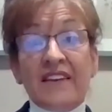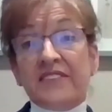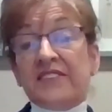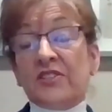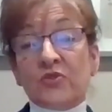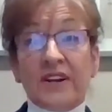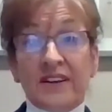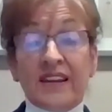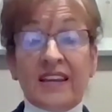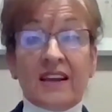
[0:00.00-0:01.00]
This is
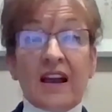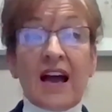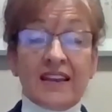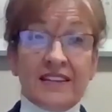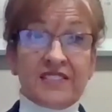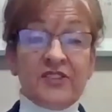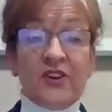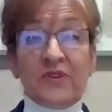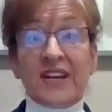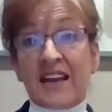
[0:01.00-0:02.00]
what is
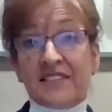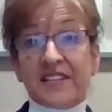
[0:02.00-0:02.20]
known as